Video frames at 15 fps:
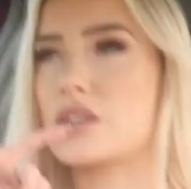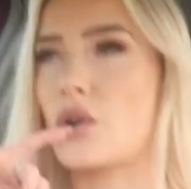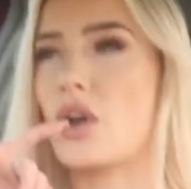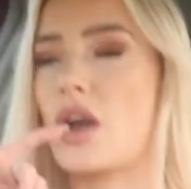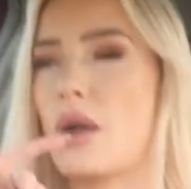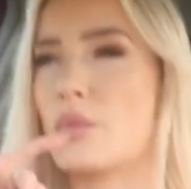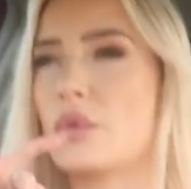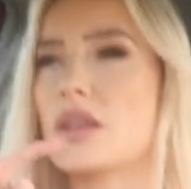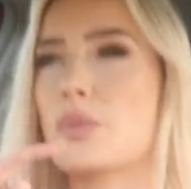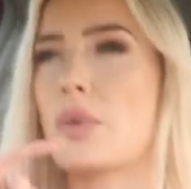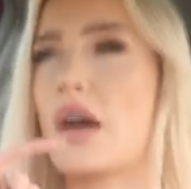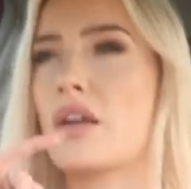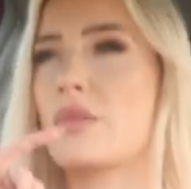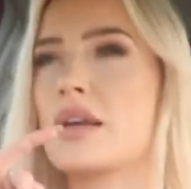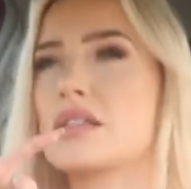so I'm really
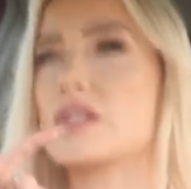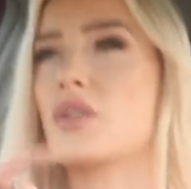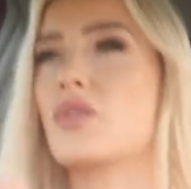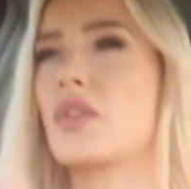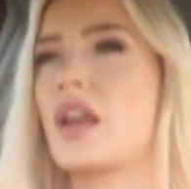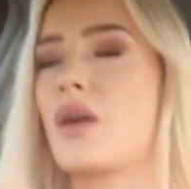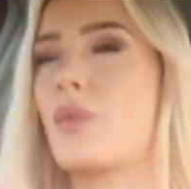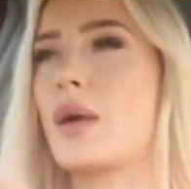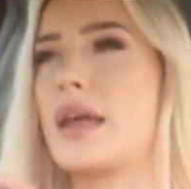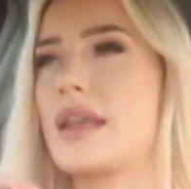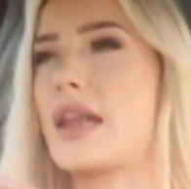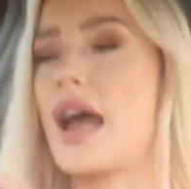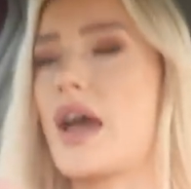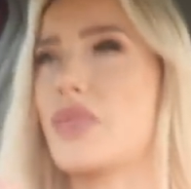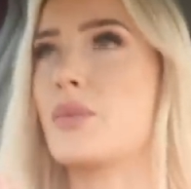proud of myself that I went
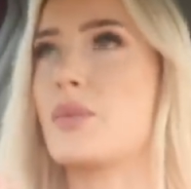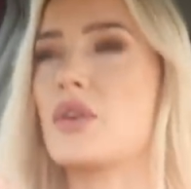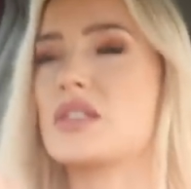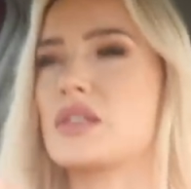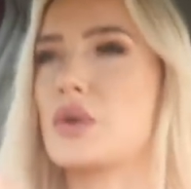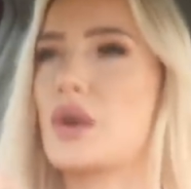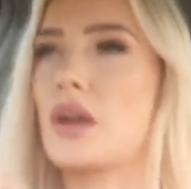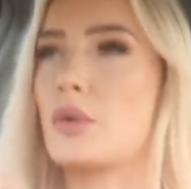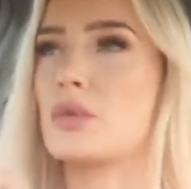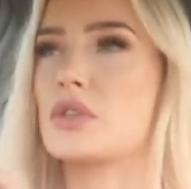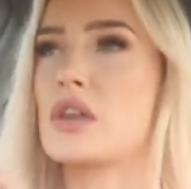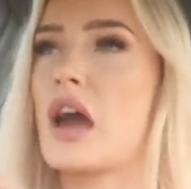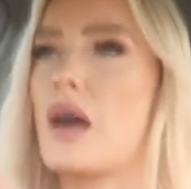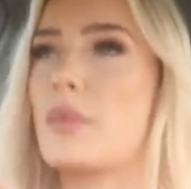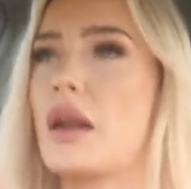and I had the most incredible
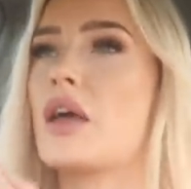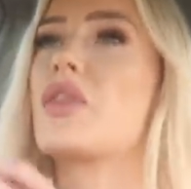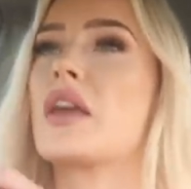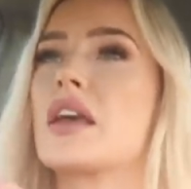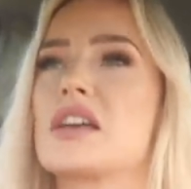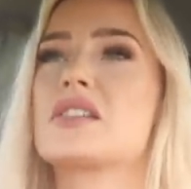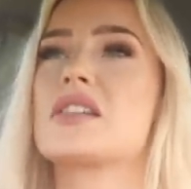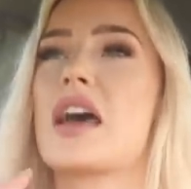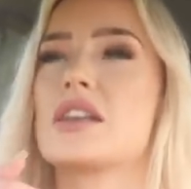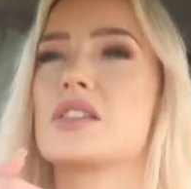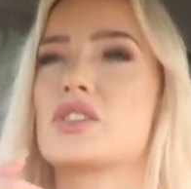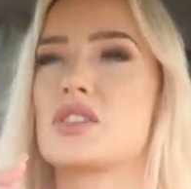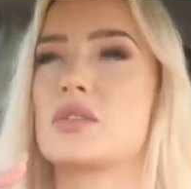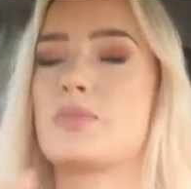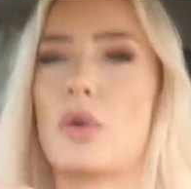time but I think it
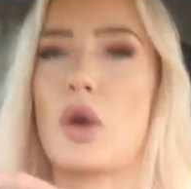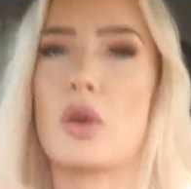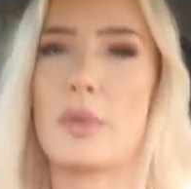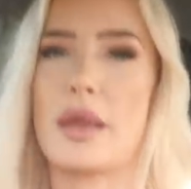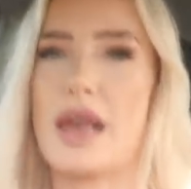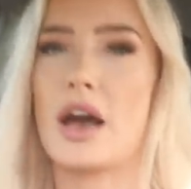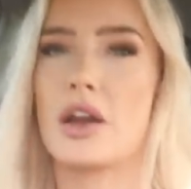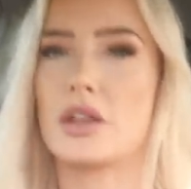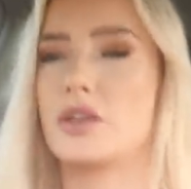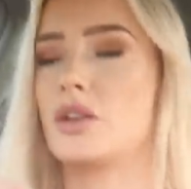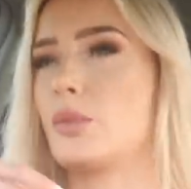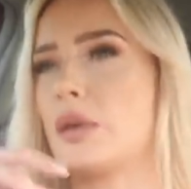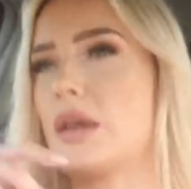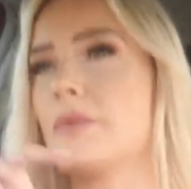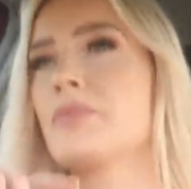has just burnt me out a
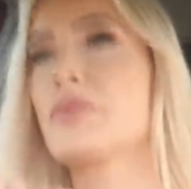little bit